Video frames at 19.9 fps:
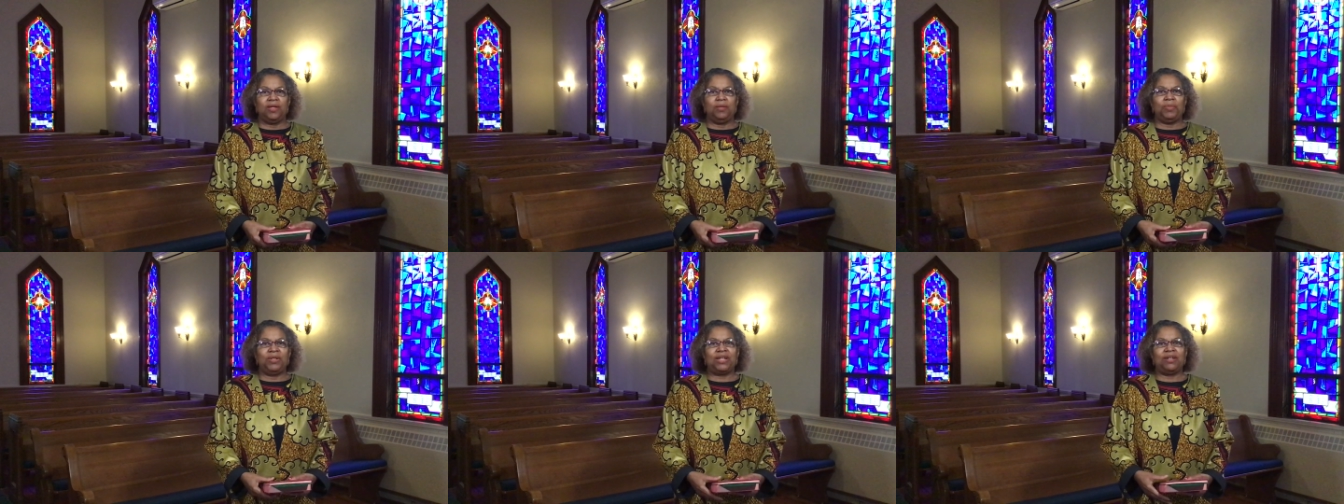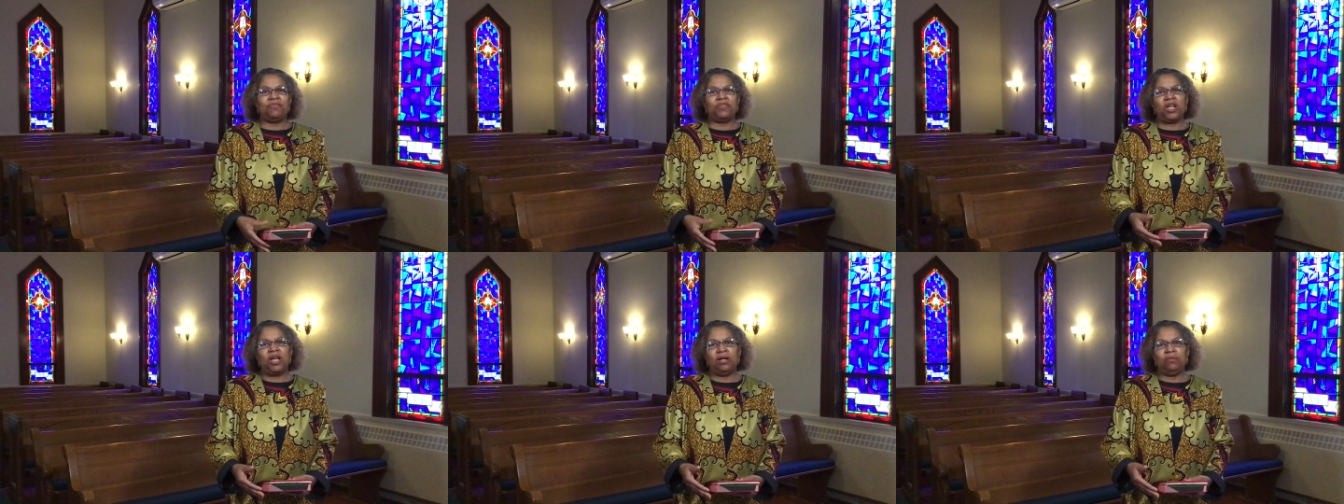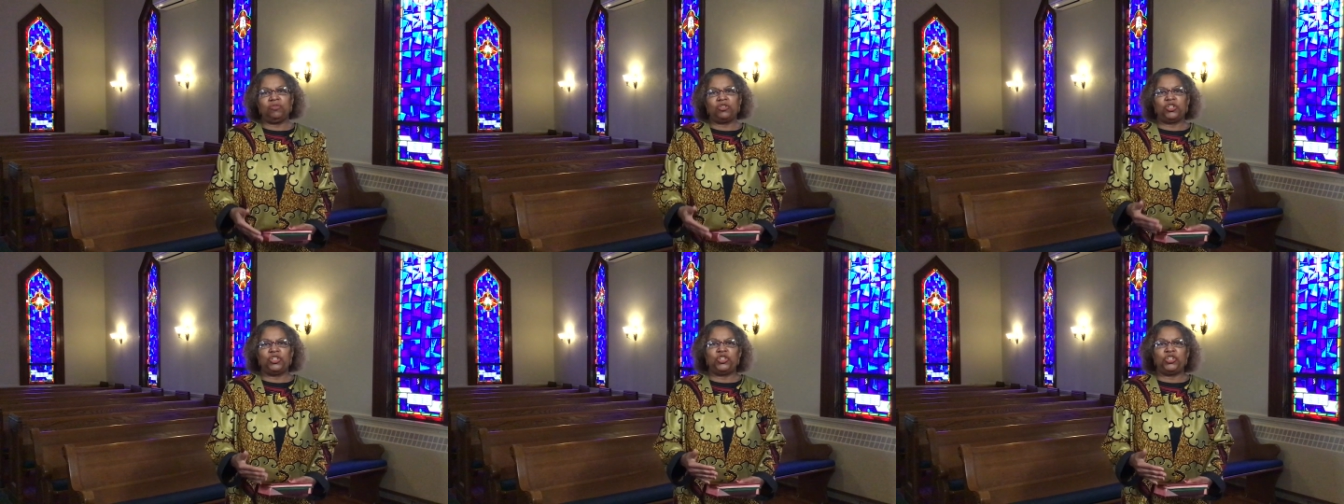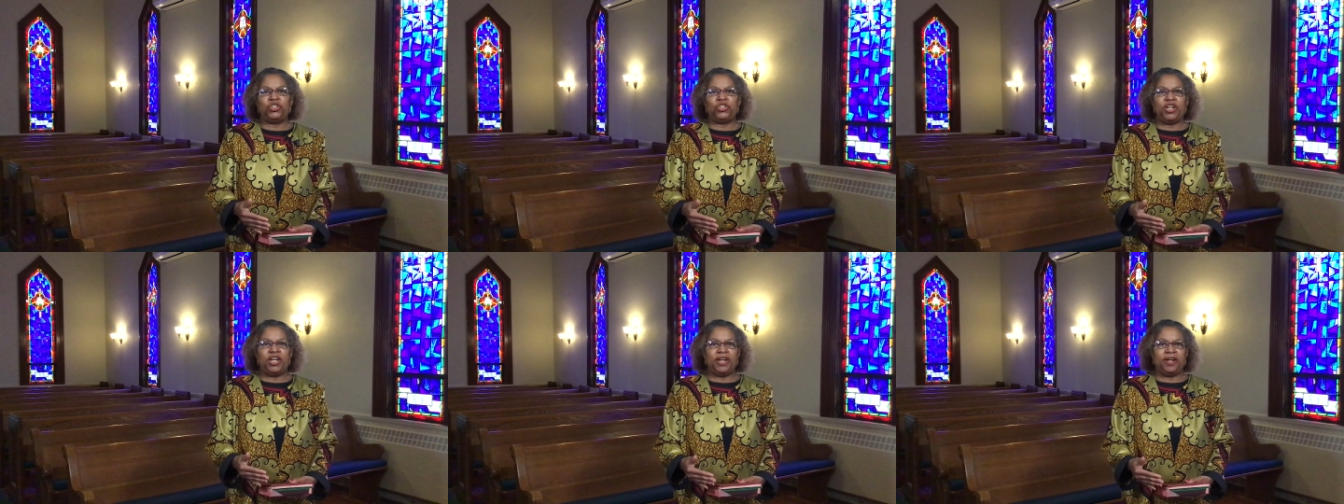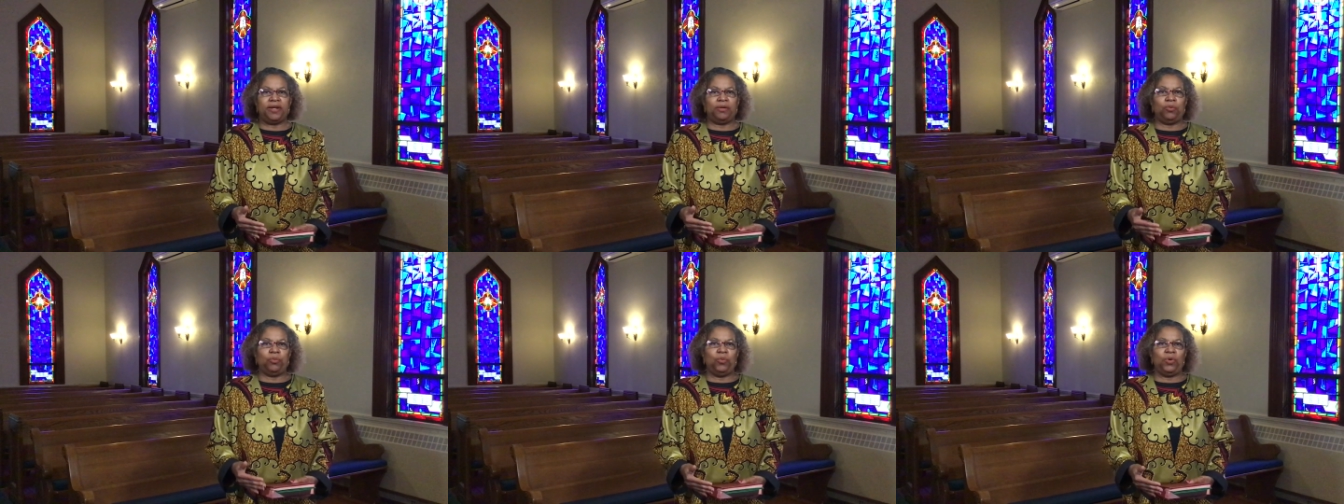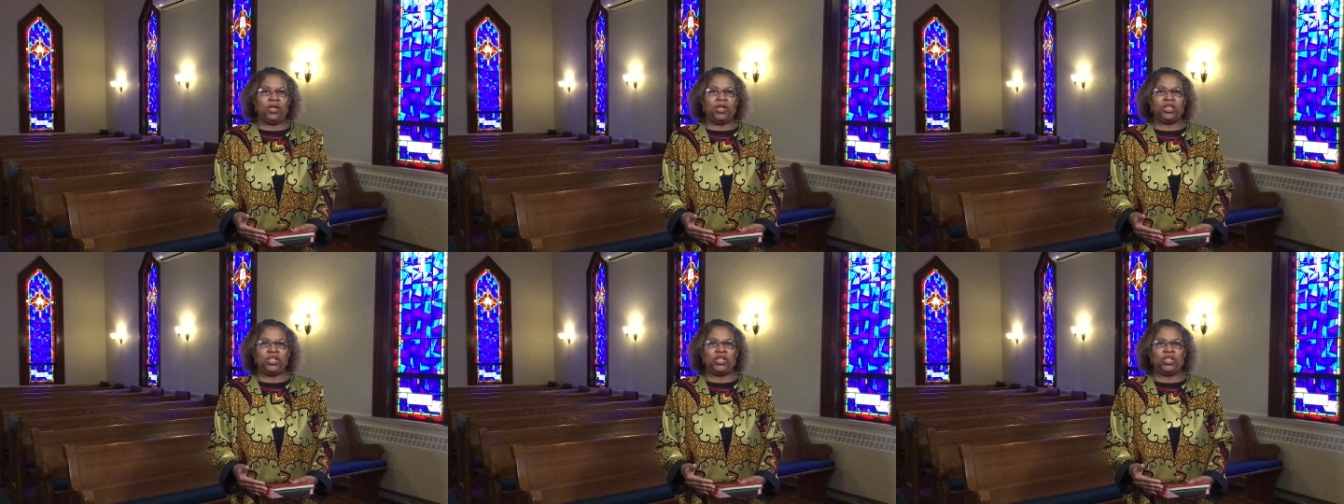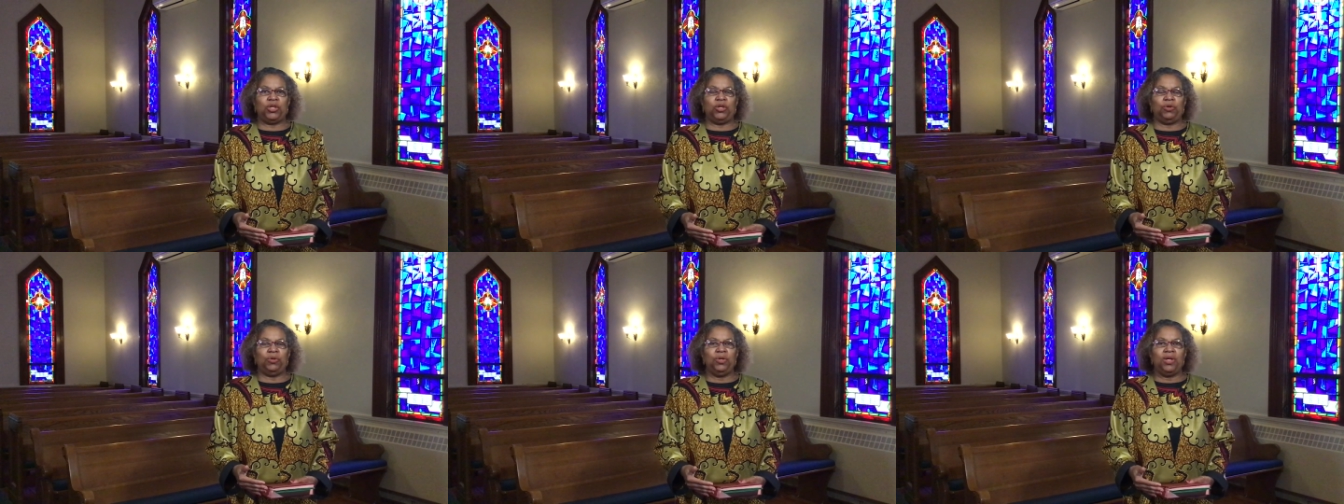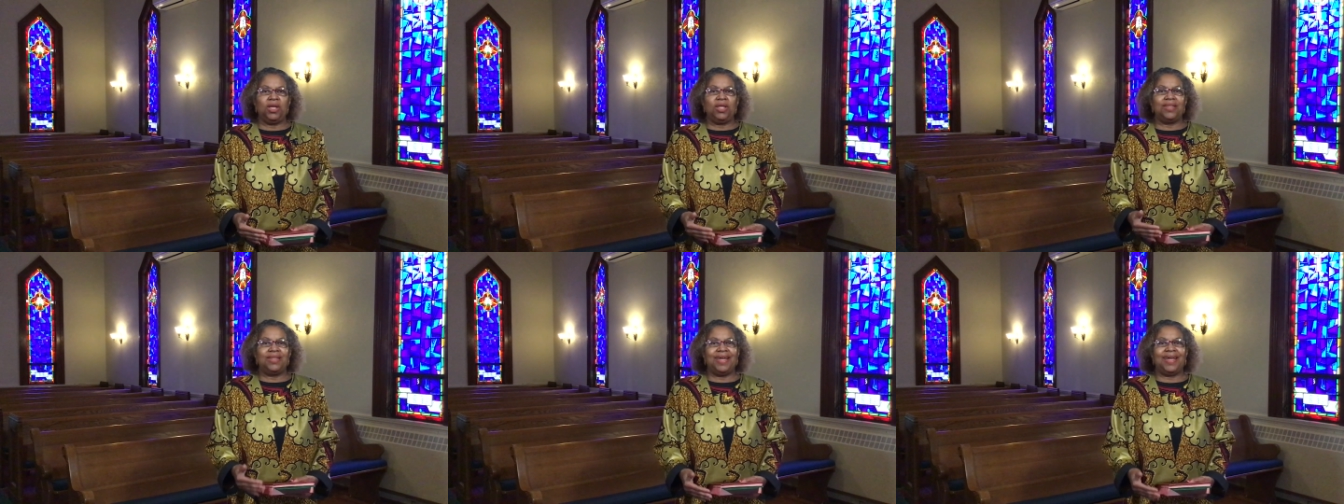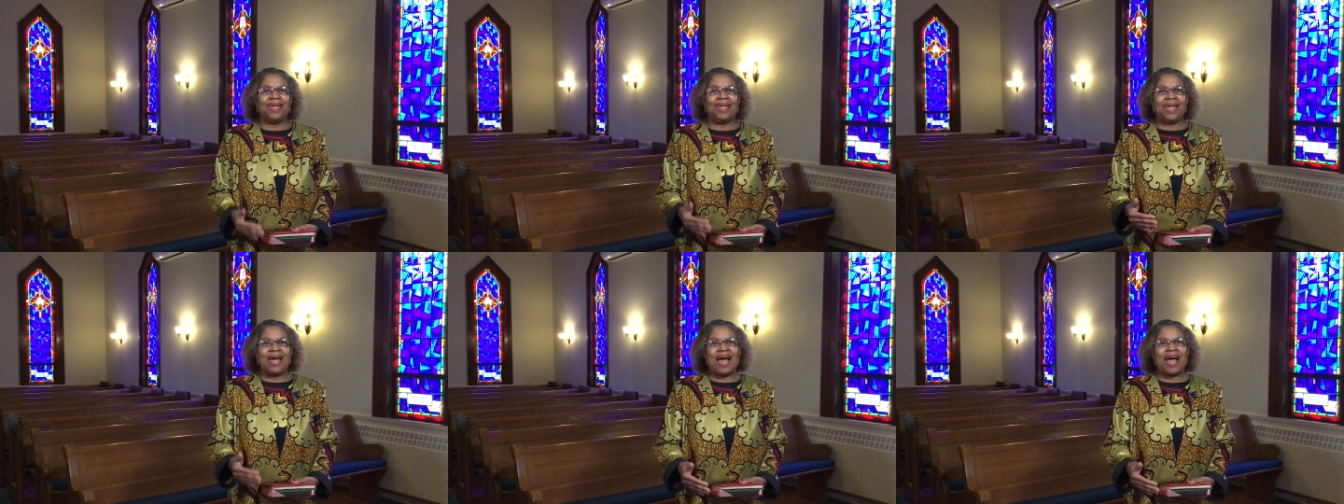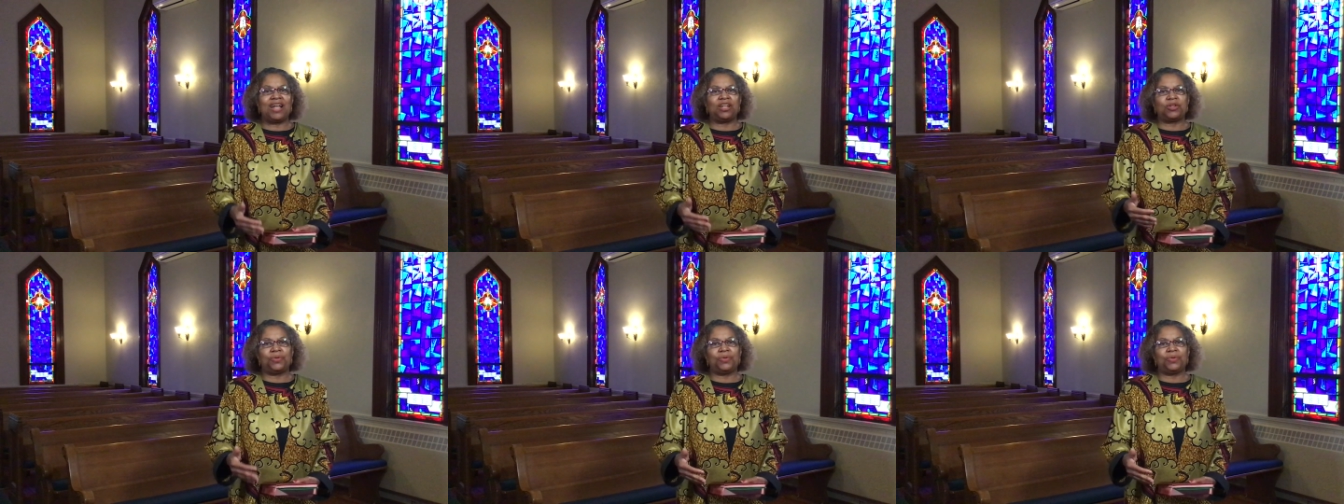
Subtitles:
But I've come to share with you that God